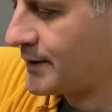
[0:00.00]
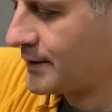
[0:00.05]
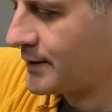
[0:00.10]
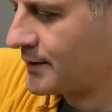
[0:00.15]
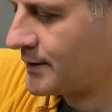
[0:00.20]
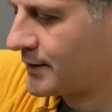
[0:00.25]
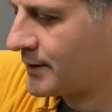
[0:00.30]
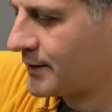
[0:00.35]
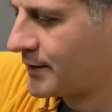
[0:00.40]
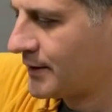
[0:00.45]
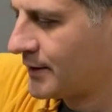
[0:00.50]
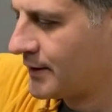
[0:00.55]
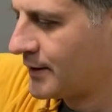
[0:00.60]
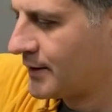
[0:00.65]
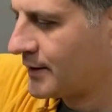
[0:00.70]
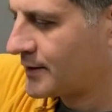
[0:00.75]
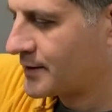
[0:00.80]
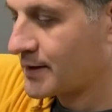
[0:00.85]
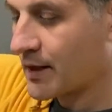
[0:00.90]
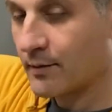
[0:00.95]
that
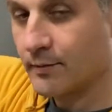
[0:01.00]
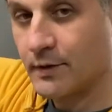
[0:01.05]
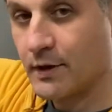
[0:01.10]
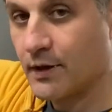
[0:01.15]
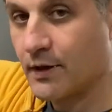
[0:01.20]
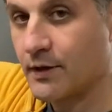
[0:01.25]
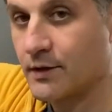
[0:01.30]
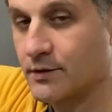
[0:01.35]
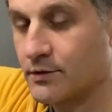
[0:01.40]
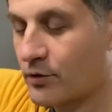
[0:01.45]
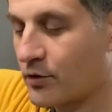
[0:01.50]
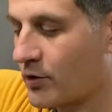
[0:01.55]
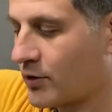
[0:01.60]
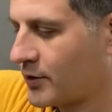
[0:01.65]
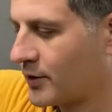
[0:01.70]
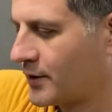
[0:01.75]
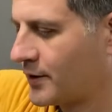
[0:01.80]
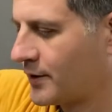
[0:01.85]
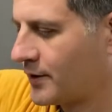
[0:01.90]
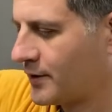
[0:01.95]
something is
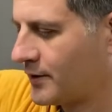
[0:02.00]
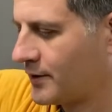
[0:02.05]
wrong.